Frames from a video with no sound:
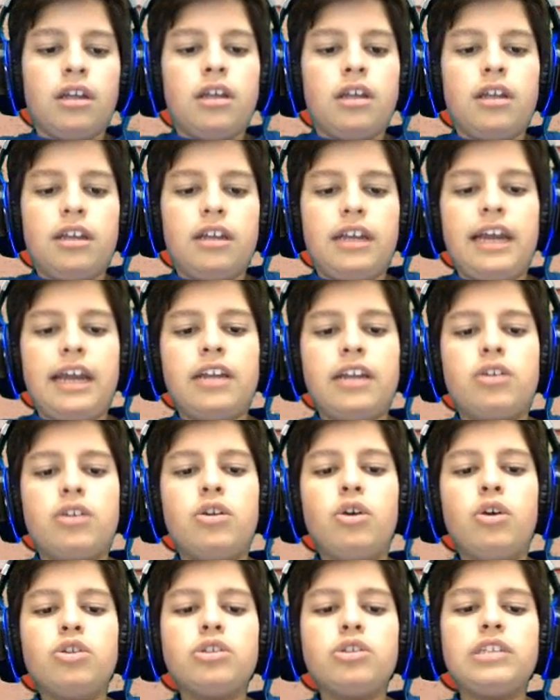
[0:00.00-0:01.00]
And it could
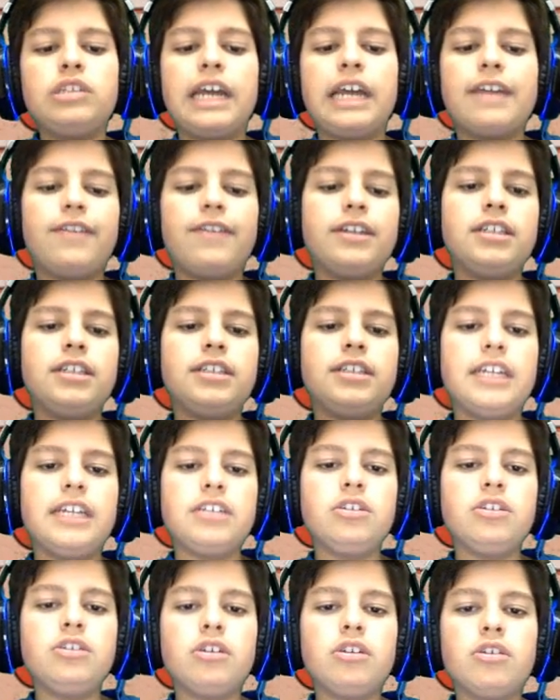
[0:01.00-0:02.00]
also sacrifice a
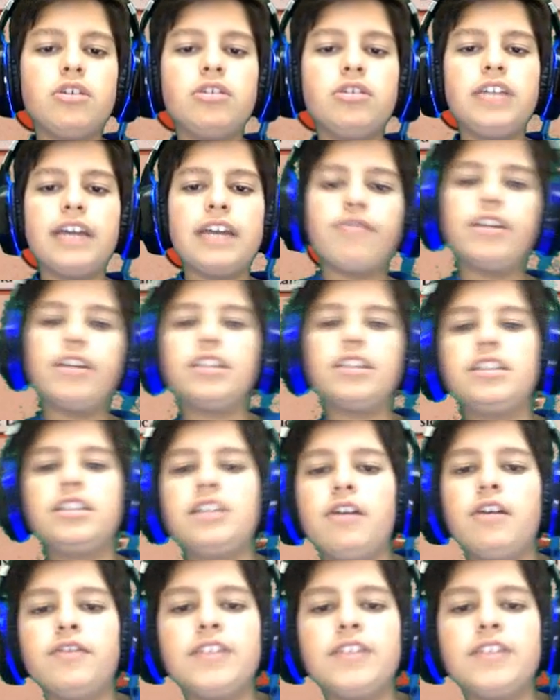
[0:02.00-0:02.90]
desert, so it could sacrifice itself,